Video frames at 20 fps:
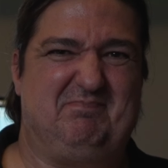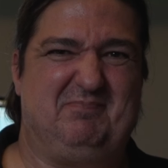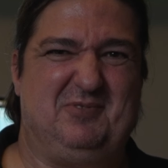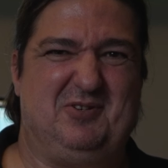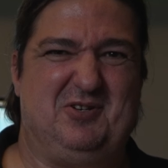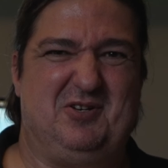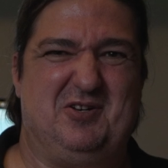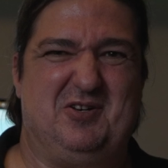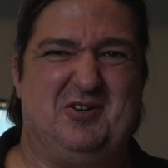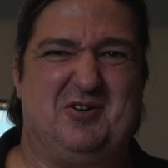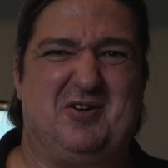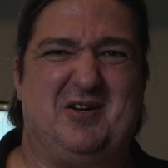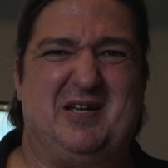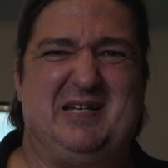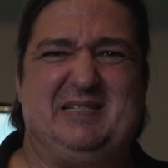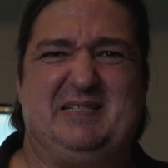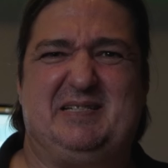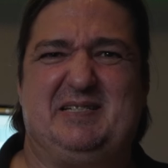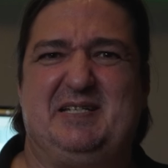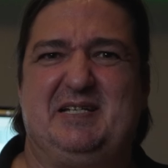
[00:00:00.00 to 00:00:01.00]

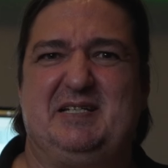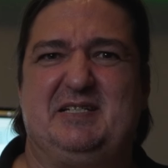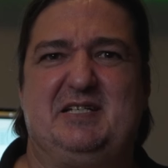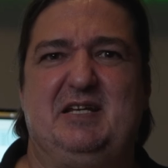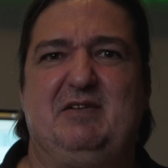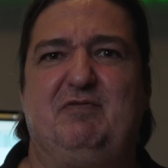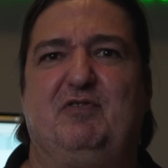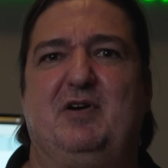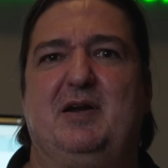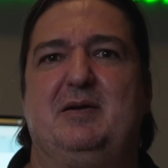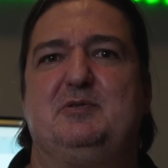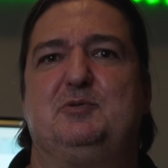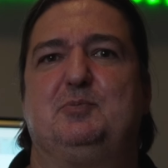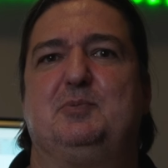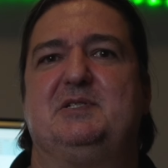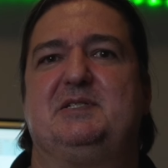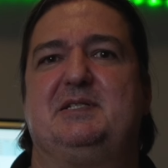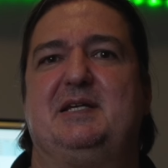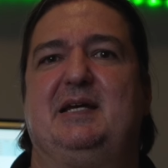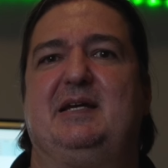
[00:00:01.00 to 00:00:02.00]
960 frames
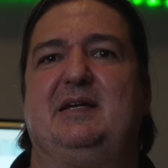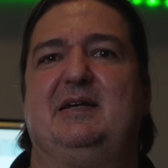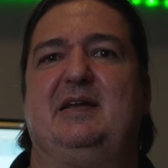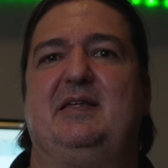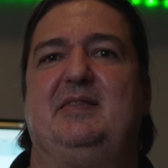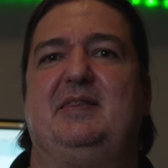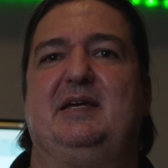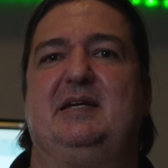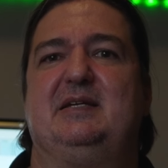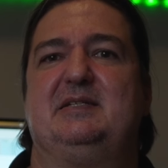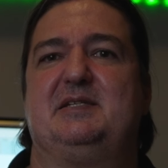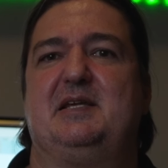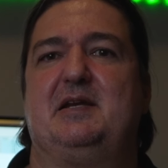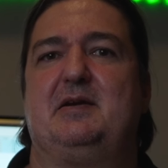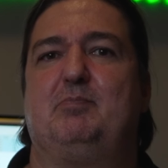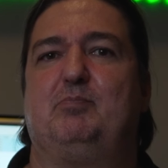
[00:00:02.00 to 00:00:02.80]
per second, I think, is at a